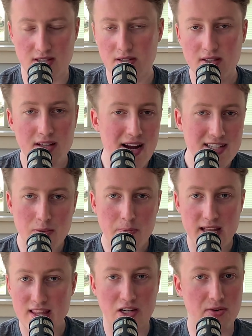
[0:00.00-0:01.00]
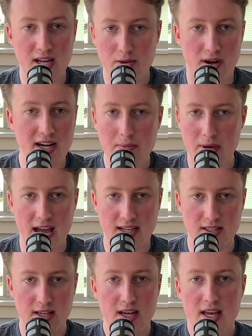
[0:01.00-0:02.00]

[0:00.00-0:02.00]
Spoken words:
There hasn't been the great running backs